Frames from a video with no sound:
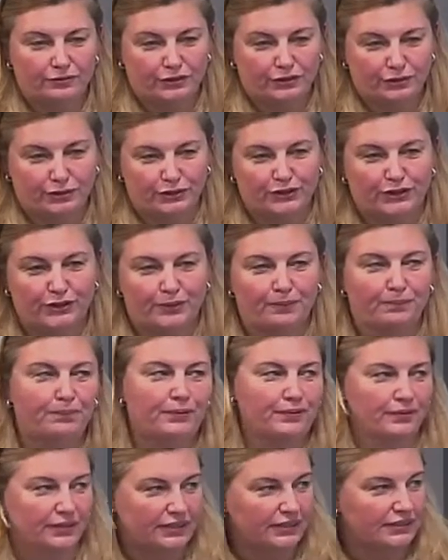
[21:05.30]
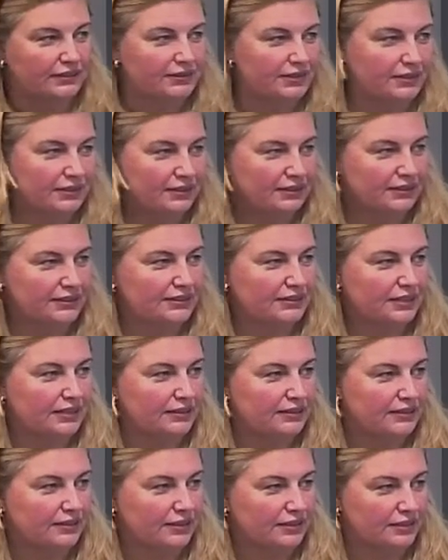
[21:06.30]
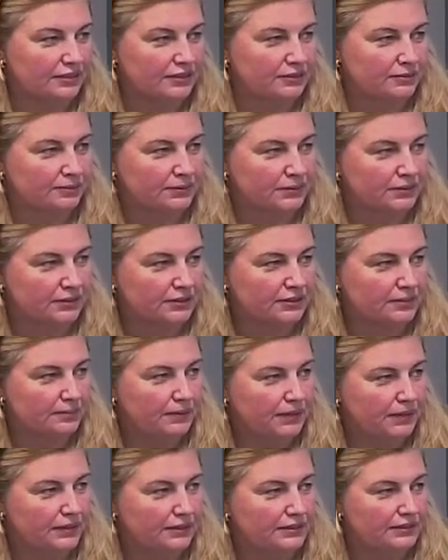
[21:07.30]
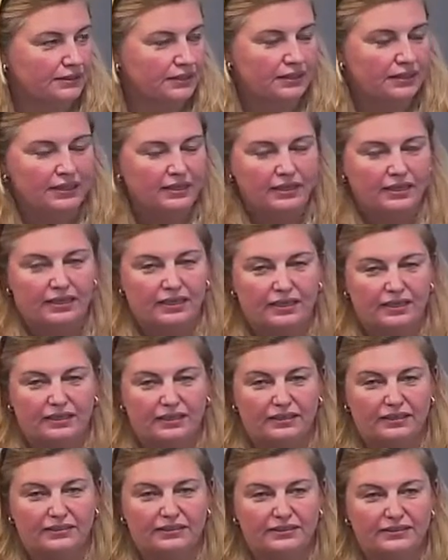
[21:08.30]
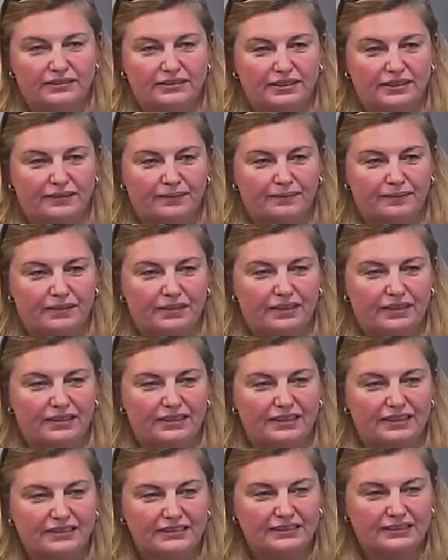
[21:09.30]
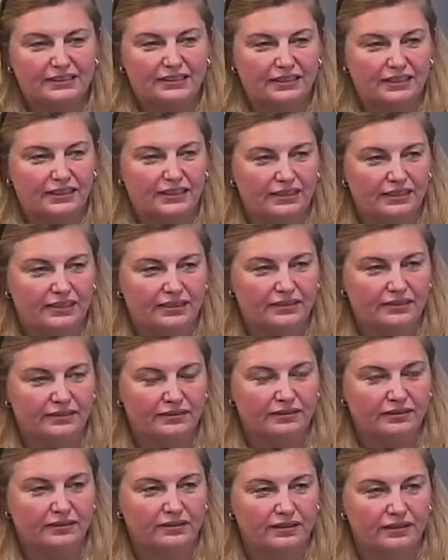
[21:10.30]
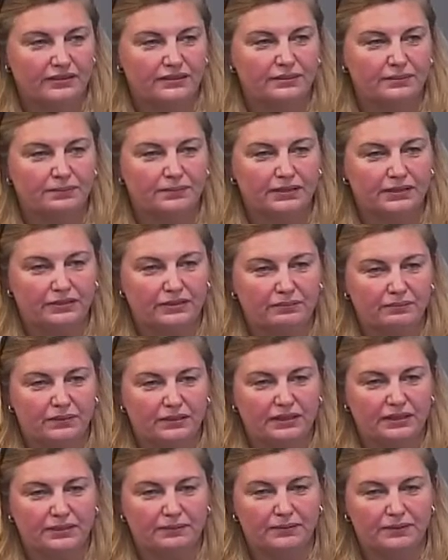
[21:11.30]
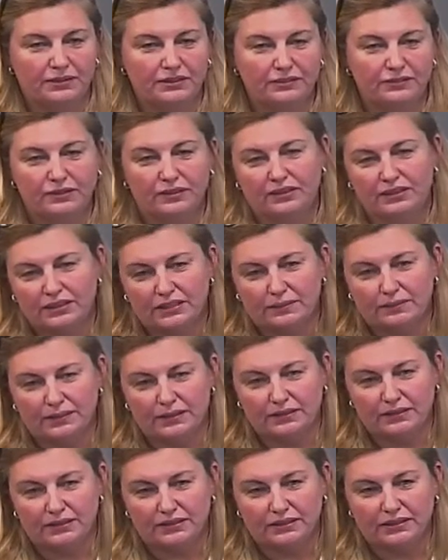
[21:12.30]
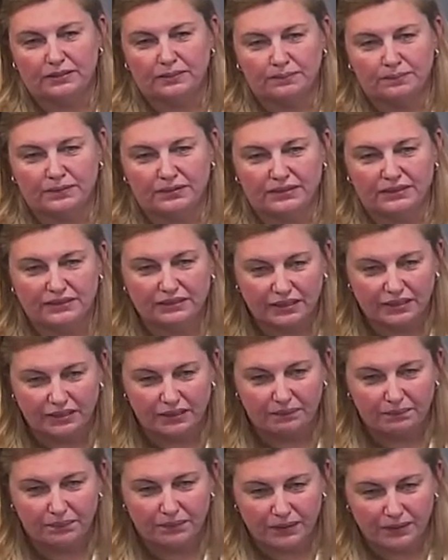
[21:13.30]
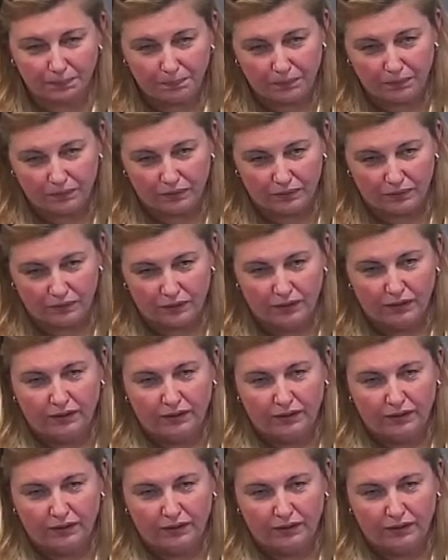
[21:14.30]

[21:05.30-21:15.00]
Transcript: Dutch company sending a satellite up into space. And that's a key thing to bear in mind, because if you think about these companies taking people